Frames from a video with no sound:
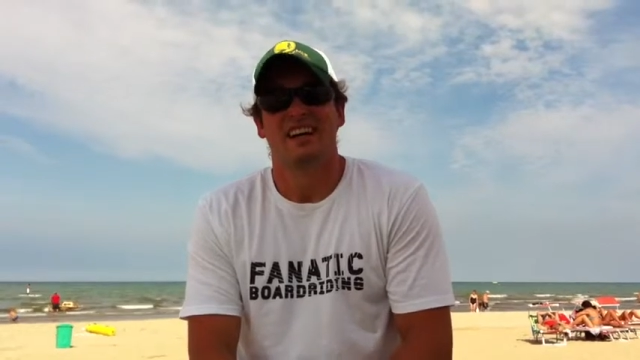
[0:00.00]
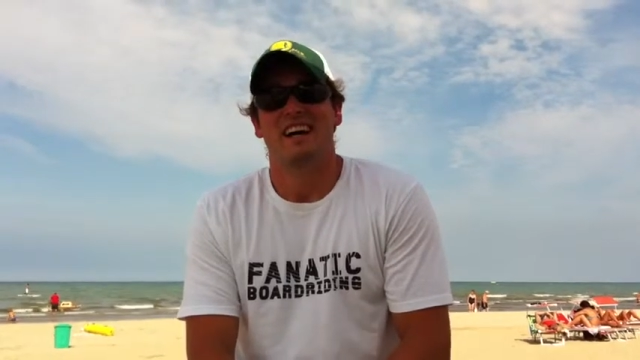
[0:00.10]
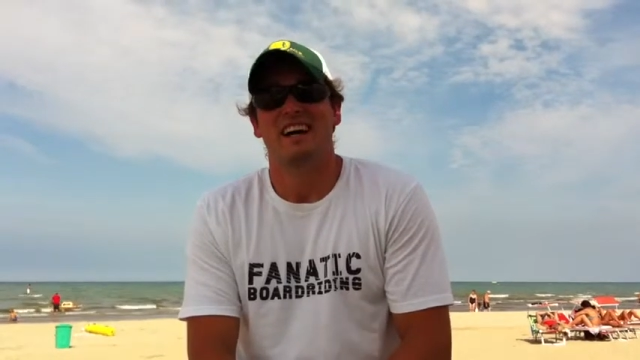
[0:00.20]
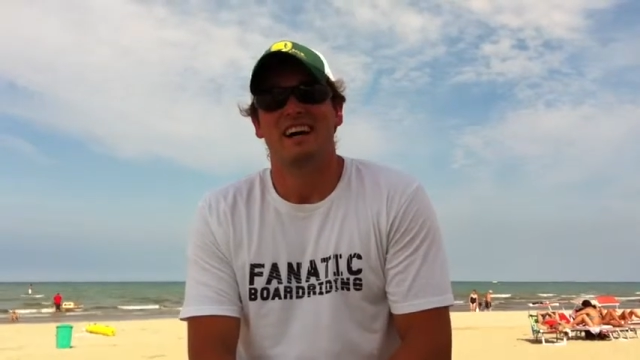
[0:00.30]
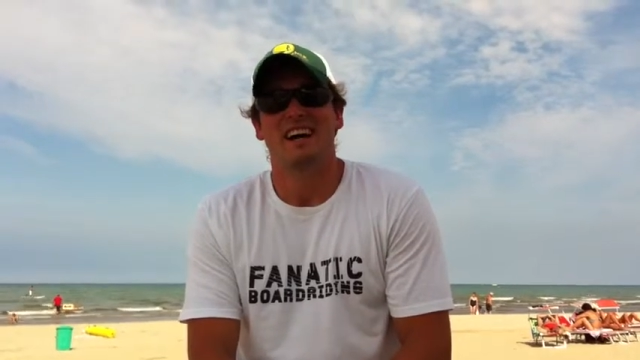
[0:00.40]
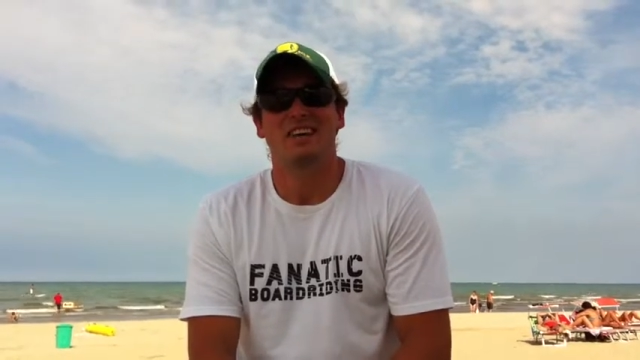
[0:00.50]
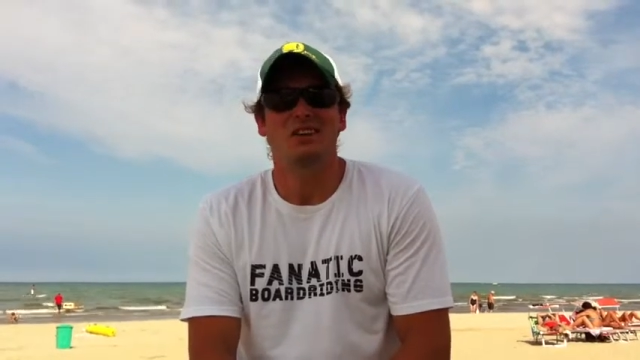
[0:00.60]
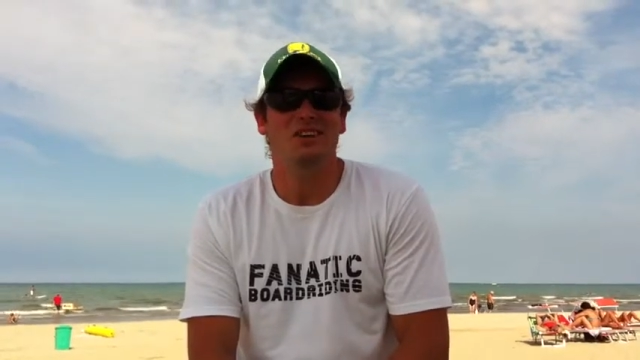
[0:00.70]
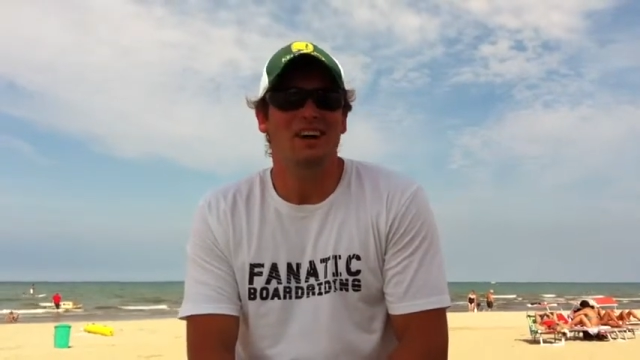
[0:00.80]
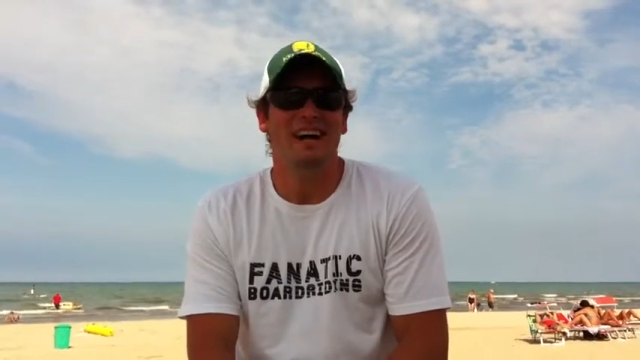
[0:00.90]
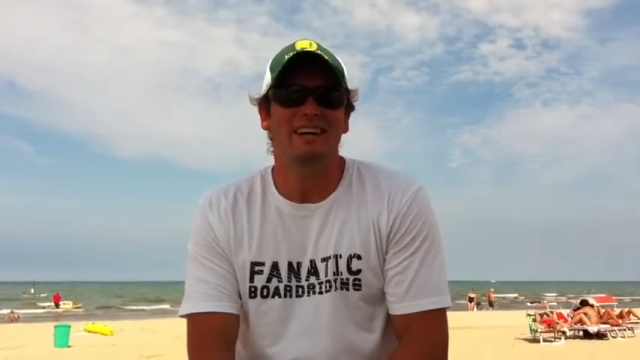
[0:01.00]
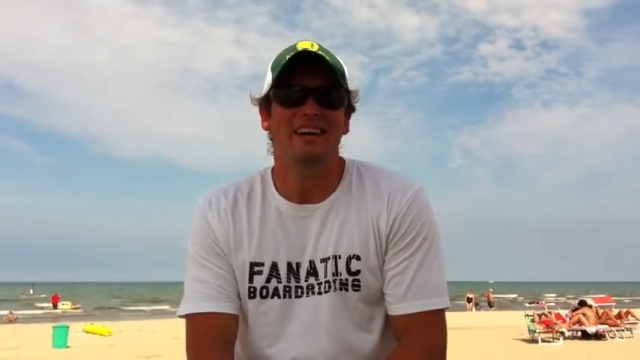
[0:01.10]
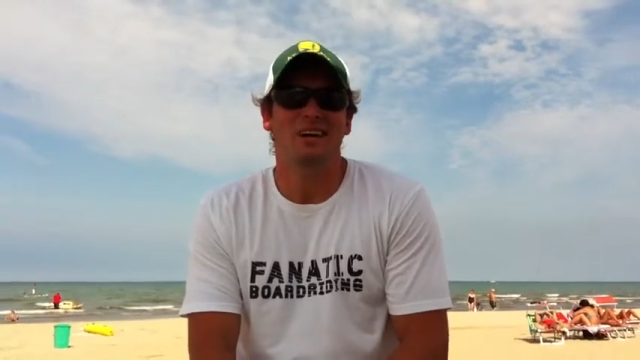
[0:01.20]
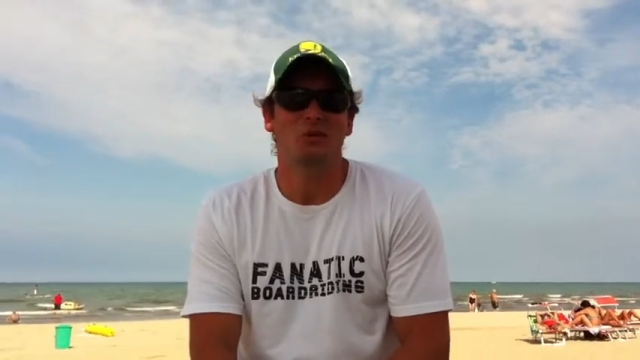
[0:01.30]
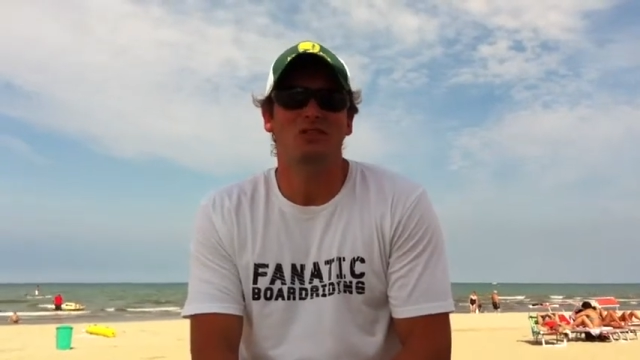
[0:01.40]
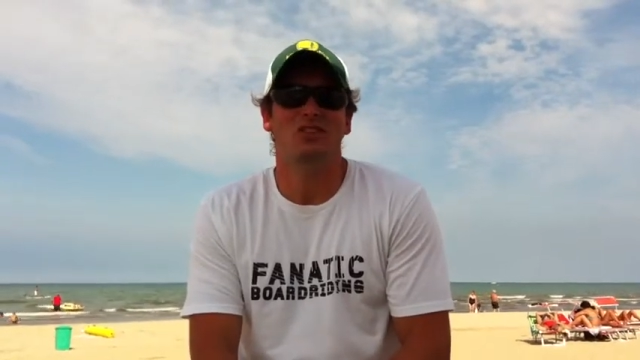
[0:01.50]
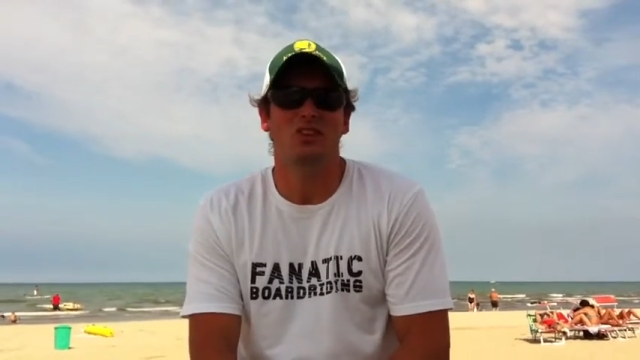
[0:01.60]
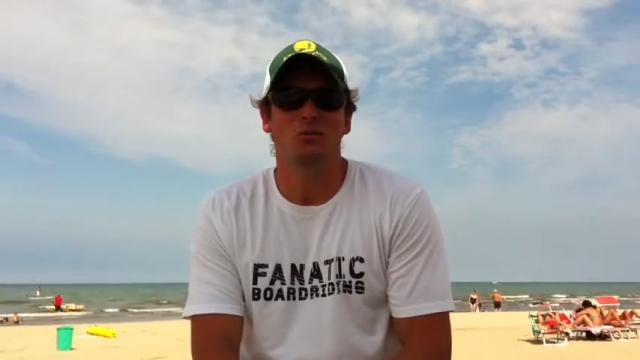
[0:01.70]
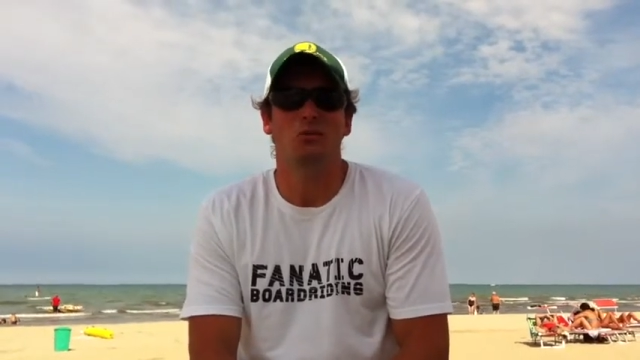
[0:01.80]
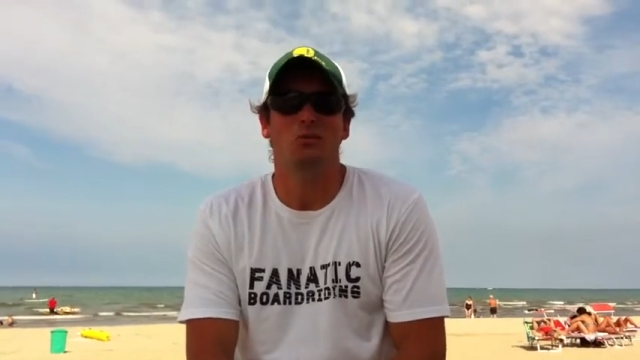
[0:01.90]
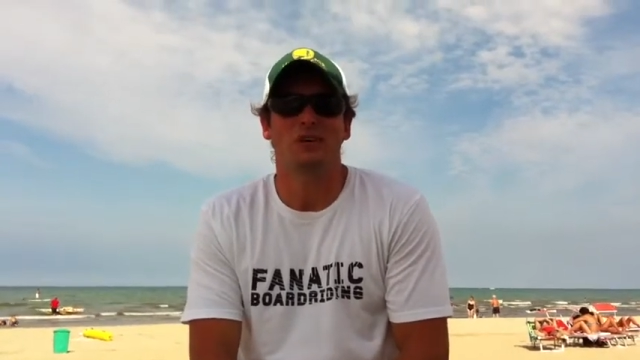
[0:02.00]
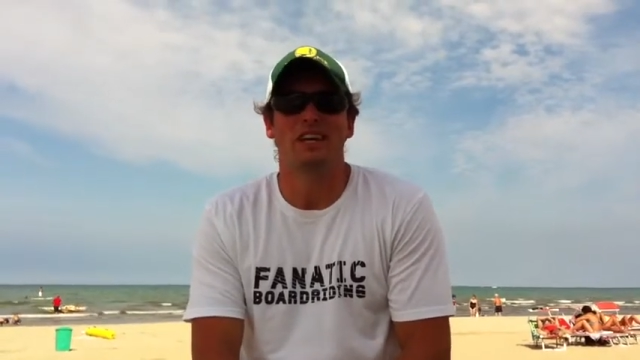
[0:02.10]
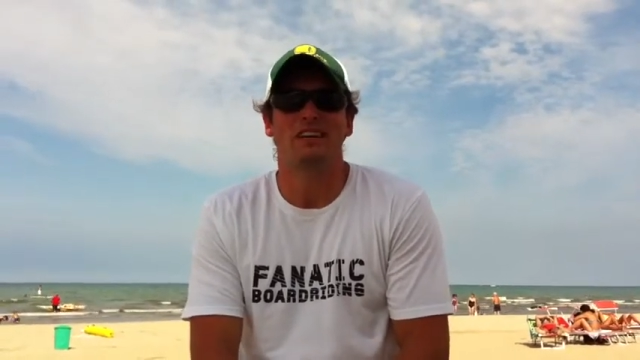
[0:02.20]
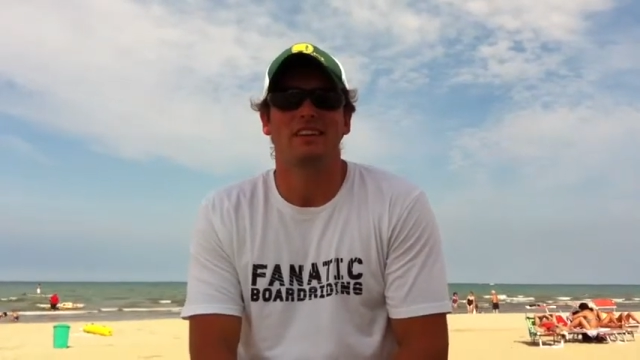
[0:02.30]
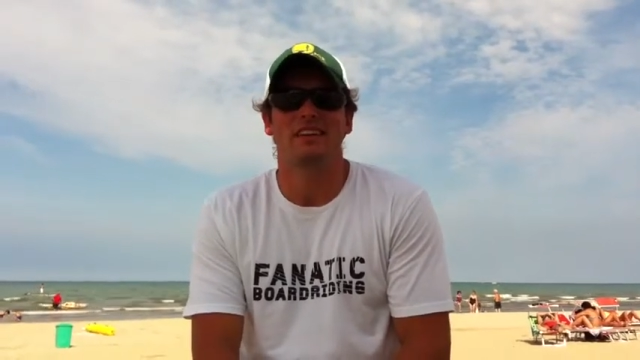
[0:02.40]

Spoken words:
I always thought we were getting